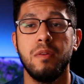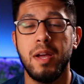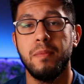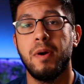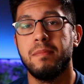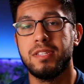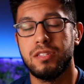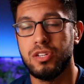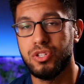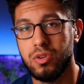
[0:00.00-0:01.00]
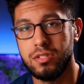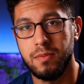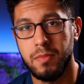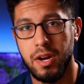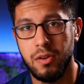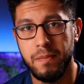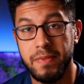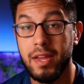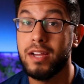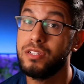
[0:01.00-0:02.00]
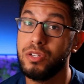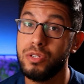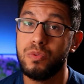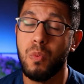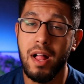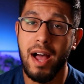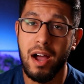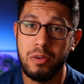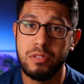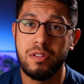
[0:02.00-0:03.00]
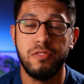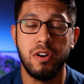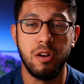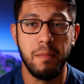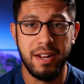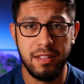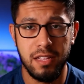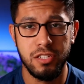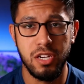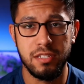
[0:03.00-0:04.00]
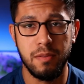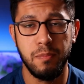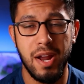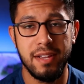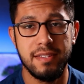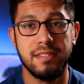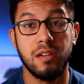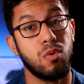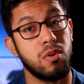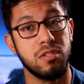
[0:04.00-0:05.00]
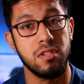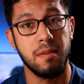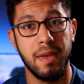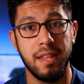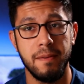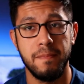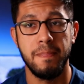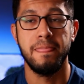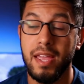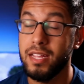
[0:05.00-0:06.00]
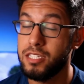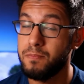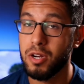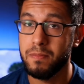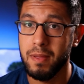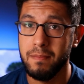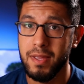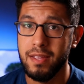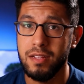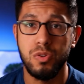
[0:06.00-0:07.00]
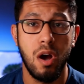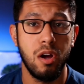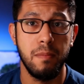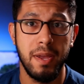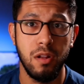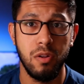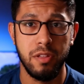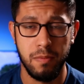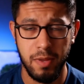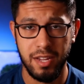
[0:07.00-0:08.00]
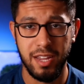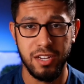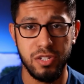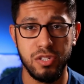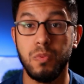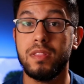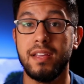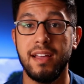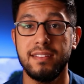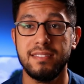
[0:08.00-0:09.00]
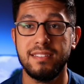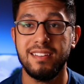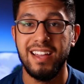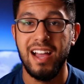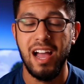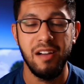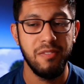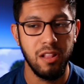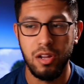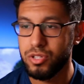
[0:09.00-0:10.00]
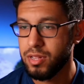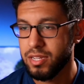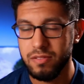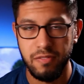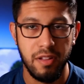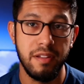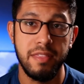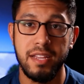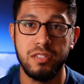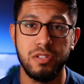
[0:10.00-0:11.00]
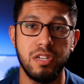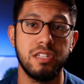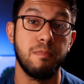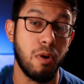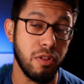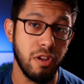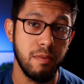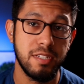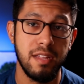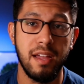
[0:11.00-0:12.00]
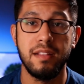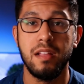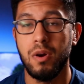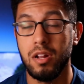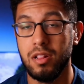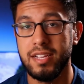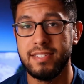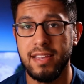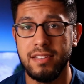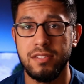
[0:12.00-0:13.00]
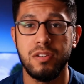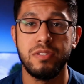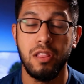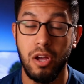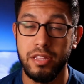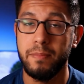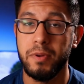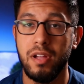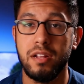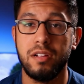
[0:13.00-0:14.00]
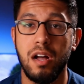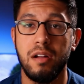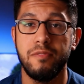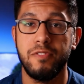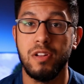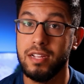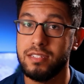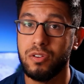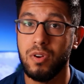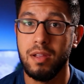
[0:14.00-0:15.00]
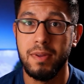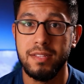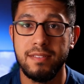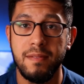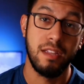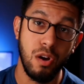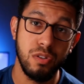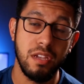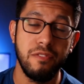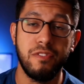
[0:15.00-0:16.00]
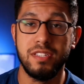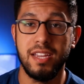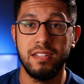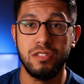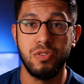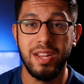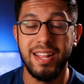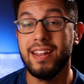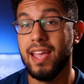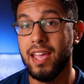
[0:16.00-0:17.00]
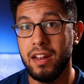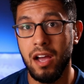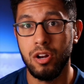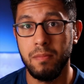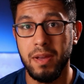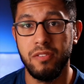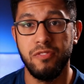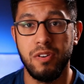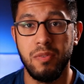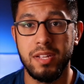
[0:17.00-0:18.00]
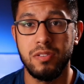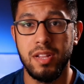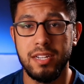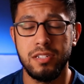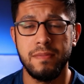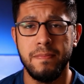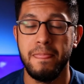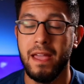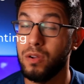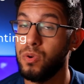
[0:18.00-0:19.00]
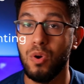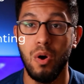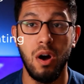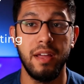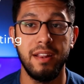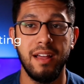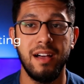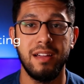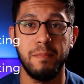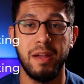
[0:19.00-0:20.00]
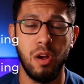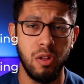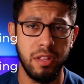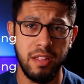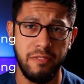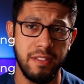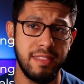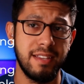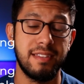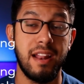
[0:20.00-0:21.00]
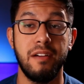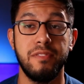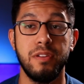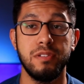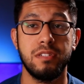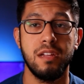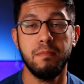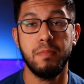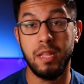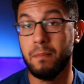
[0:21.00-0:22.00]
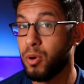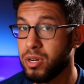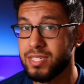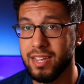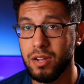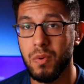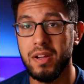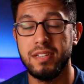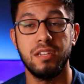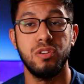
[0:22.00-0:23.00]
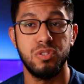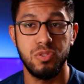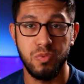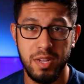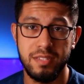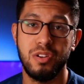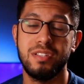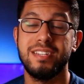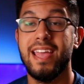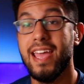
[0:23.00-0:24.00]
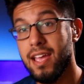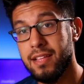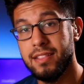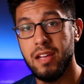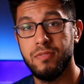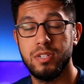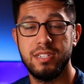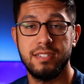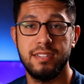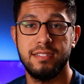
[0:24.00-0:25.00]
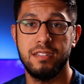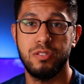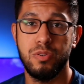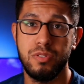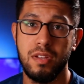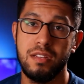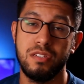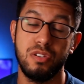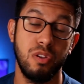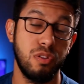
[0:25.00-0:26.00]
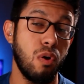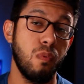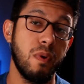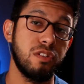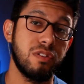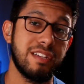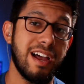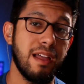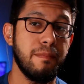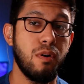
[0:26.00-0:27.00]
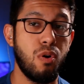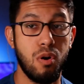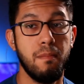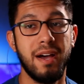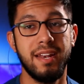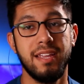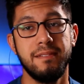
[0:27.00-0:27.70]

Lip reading: of my apartments as a short-term rental, I used Wellhouse for automatically adjusting prices according to demand, and SmartBnB to automate all the communications with guests. I have a laundry list of other things such as smart thermostat, water leak sensors, LawDepot.com for lease agreements, Cozy for tenant screening, and automated free rent collection. I could go on and on about all the different things that I've used, but the important takeaway is that you should research and leverage existing tools so you don't waste your time or money.